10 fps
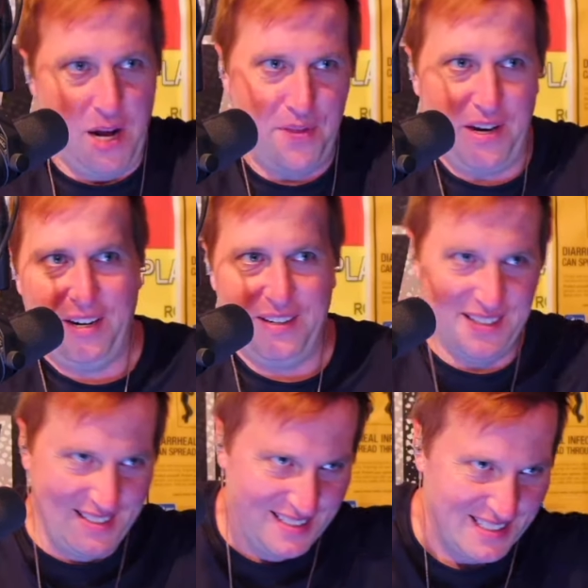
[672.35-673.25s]
up there, and
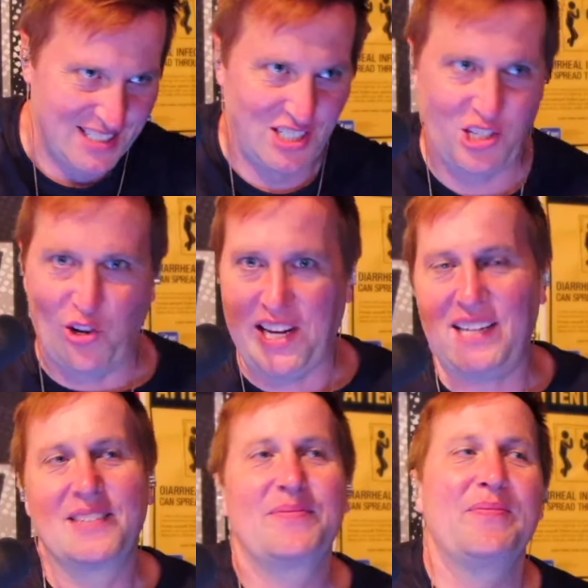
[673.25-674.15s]
Oof. yeah,
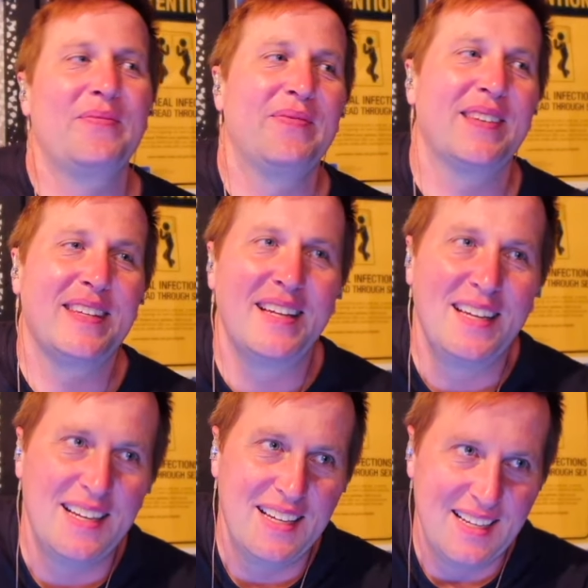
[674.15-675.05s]
and they pulled it out.
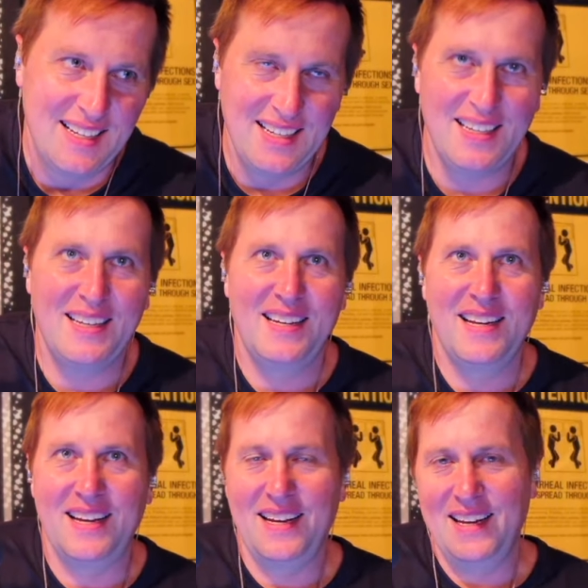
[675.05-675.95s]
Oof. Yeah. All right.